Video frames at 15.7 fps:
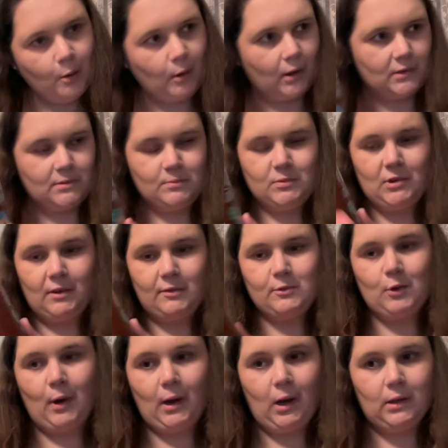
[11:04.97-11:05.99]
got some stuff.
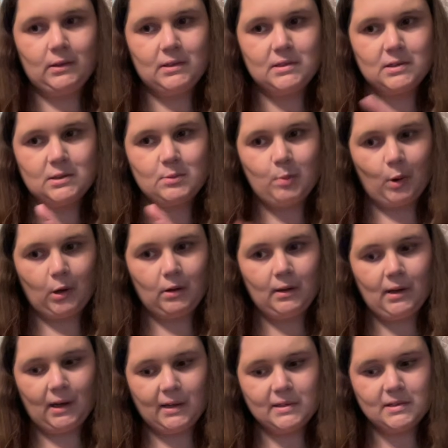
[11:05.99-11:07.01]
So I got this
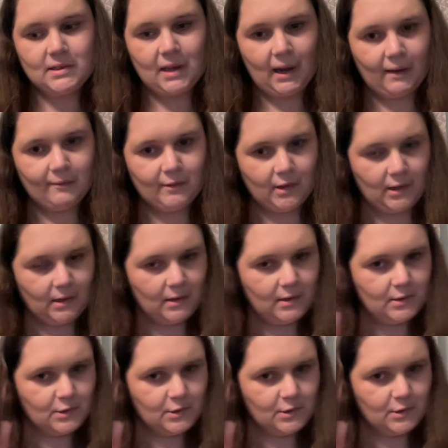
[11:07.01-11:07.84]
sparkling ice caffeine